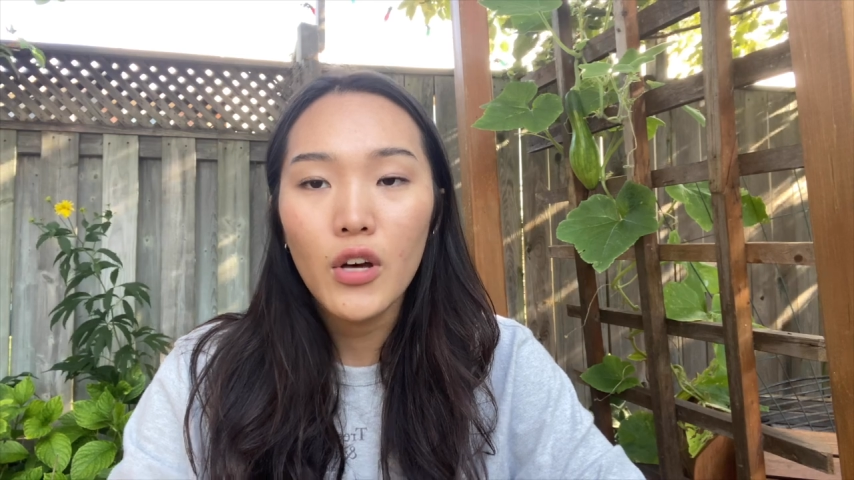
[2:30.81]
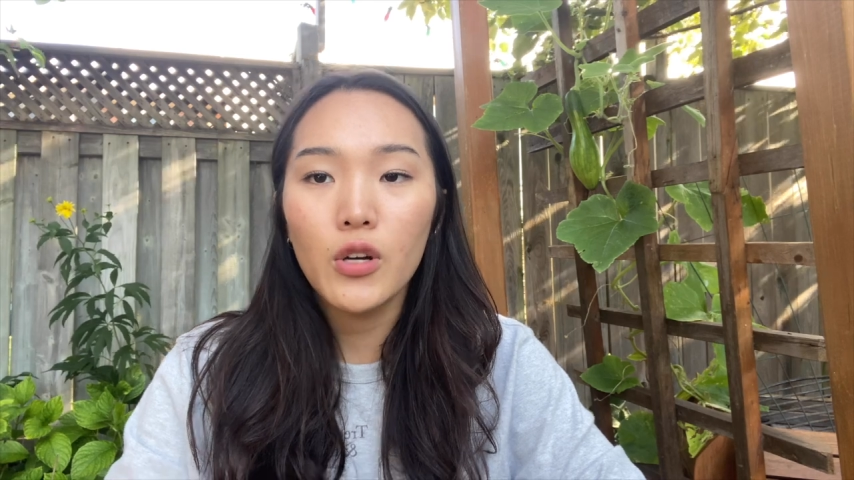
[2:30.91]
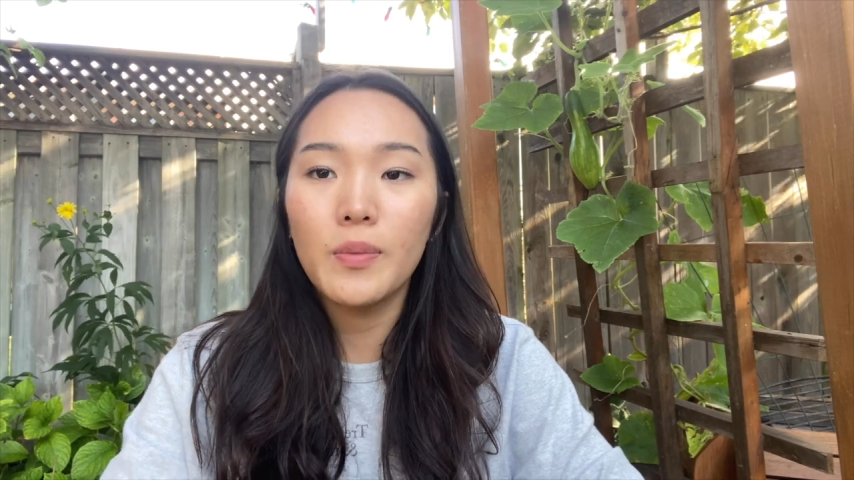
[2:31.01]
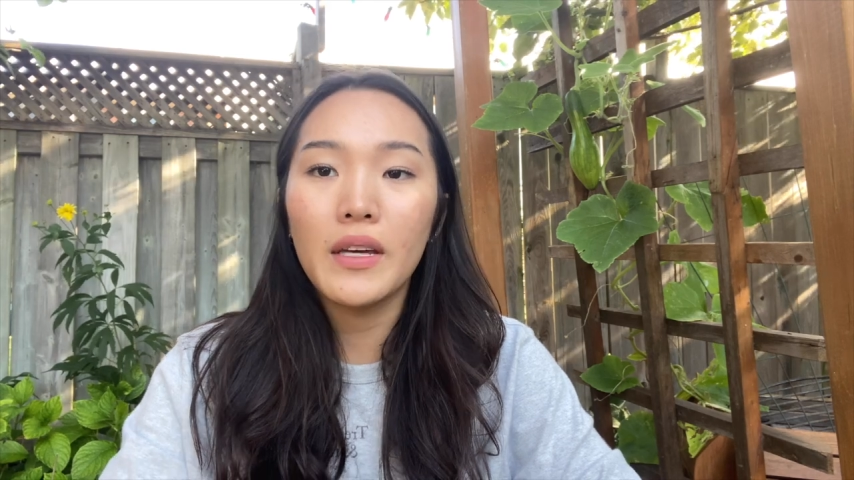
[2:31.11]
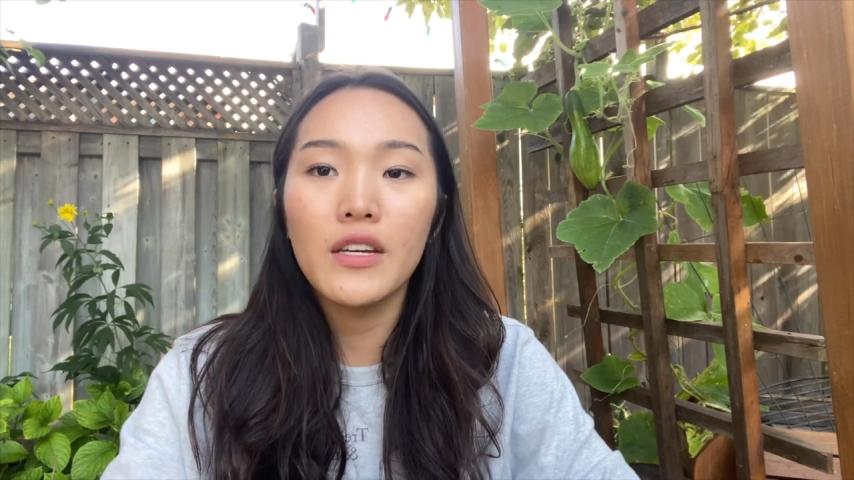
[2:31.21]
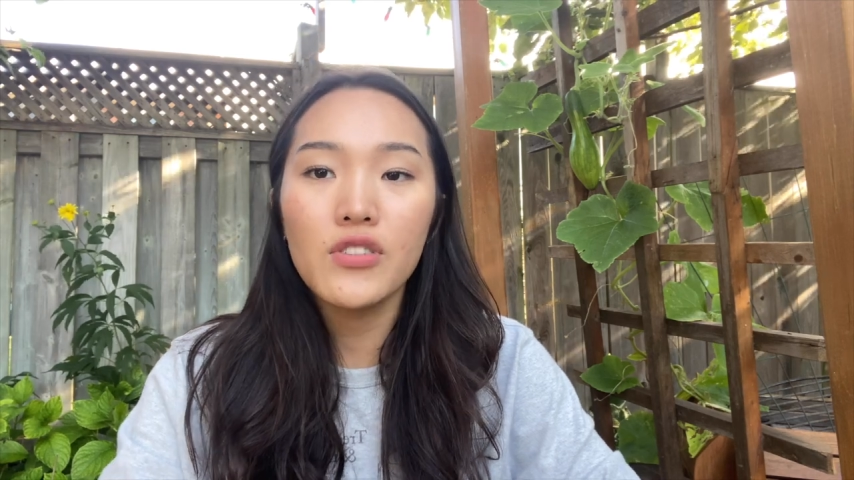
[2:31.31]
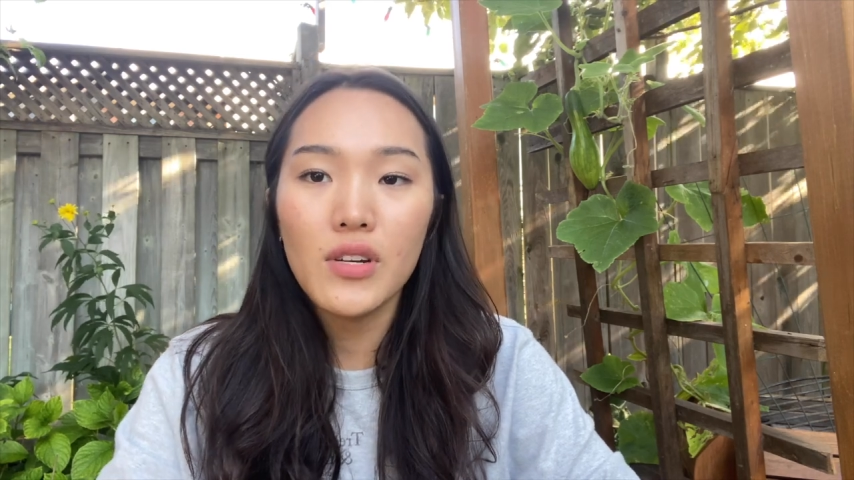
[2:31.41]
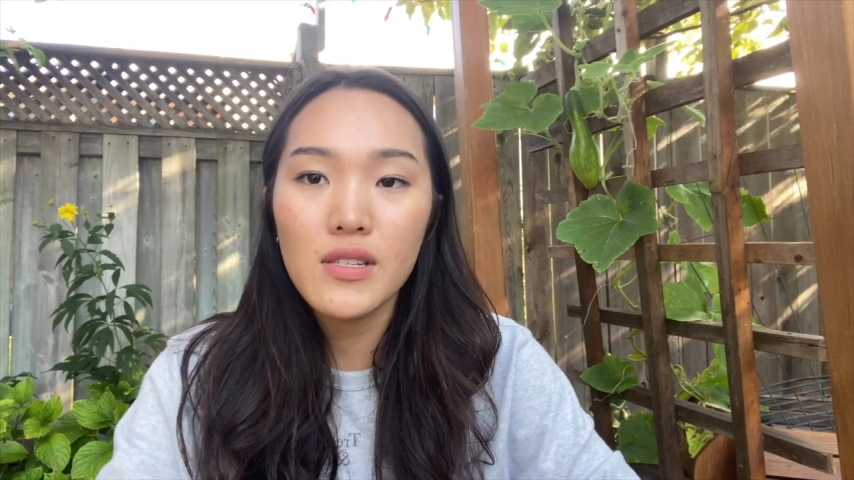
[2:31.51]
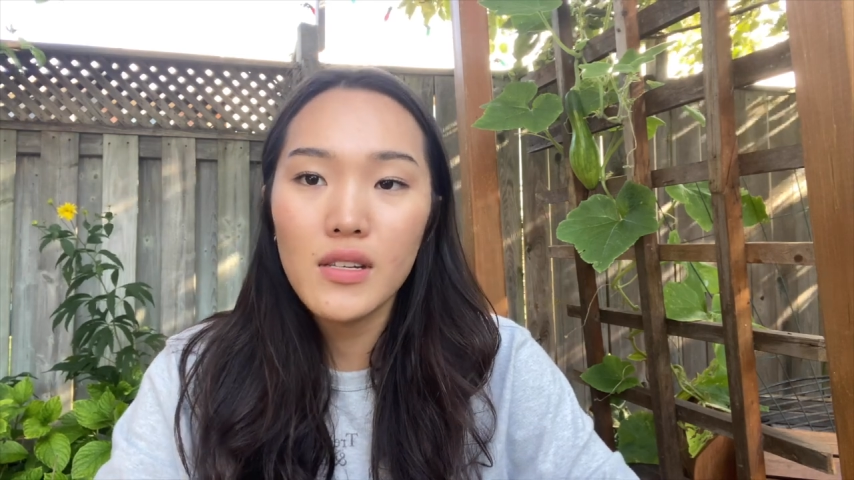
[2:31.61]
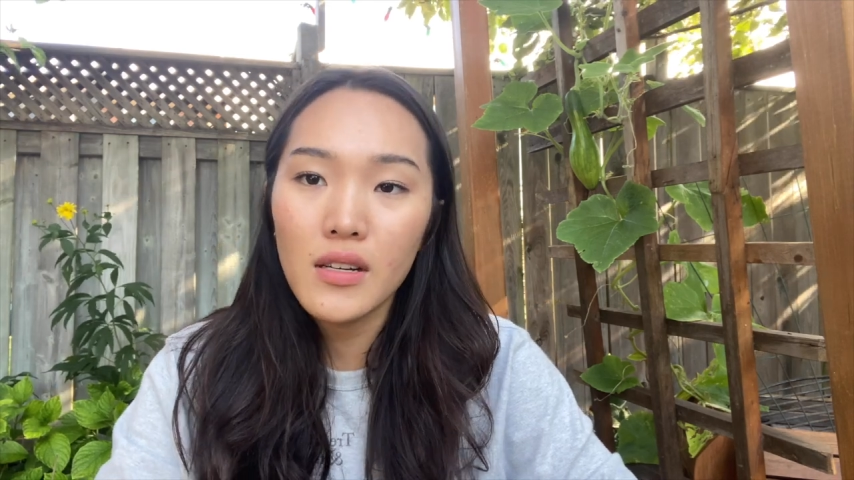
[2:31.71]
who'd be
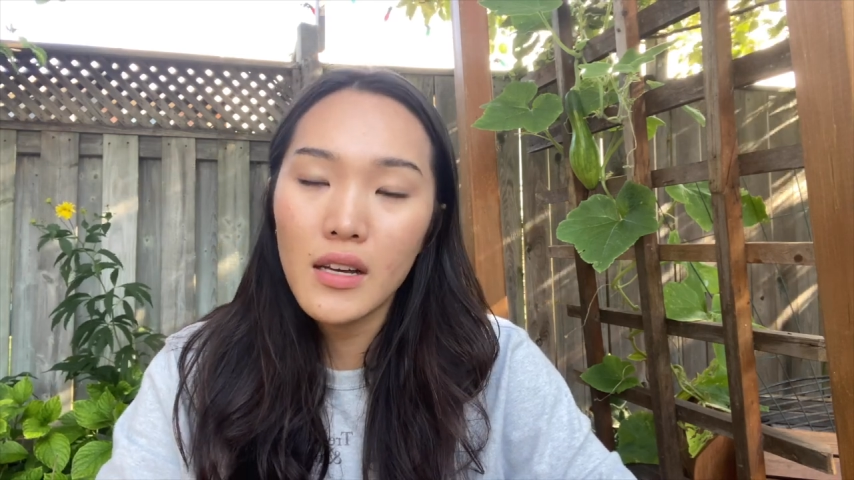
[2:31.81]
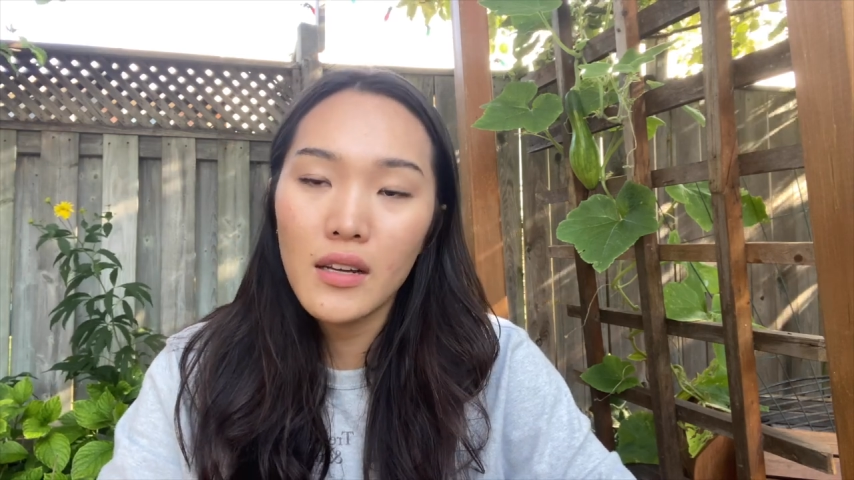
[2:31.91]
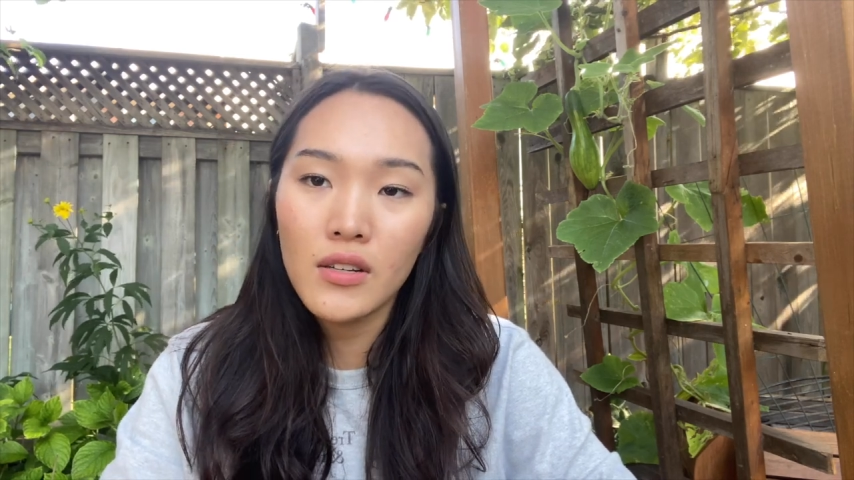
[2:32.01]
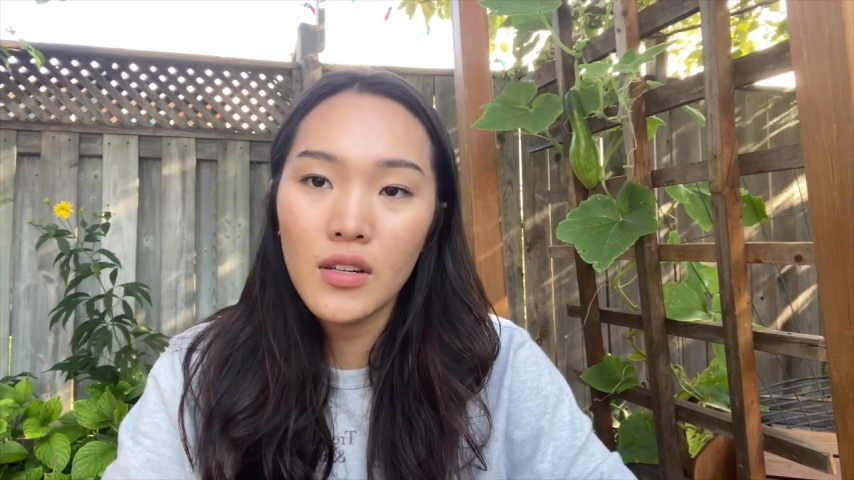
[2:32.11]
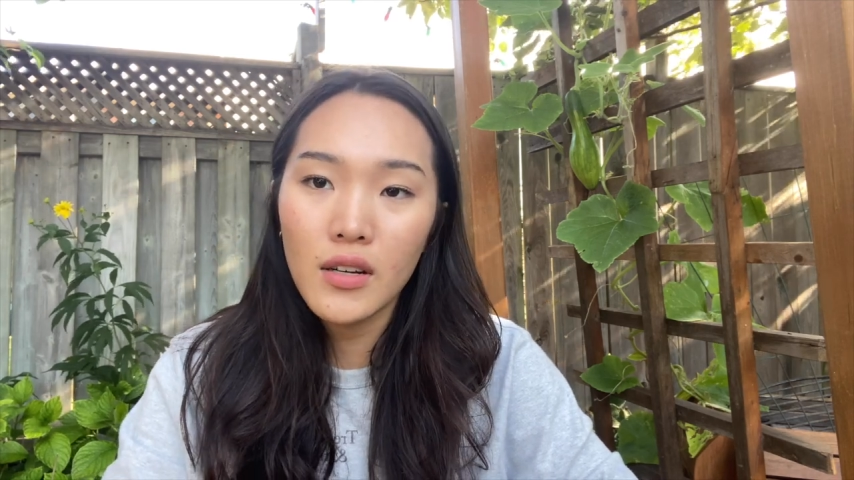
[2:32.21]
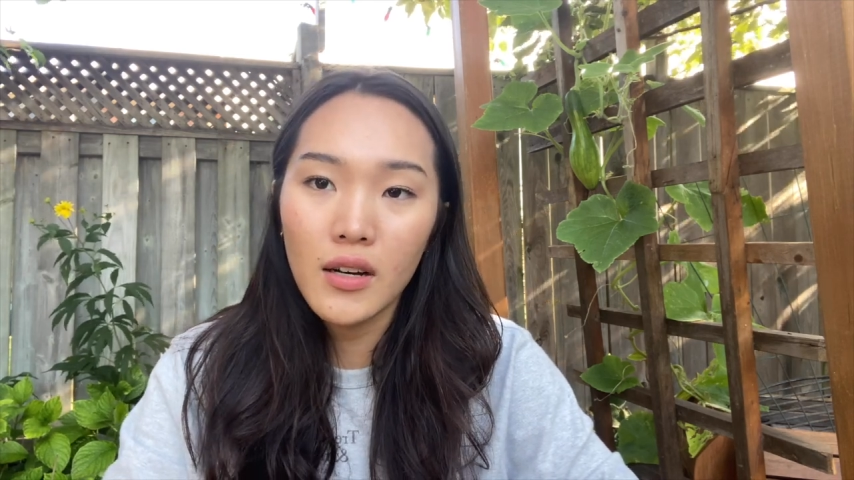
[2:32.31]
interested in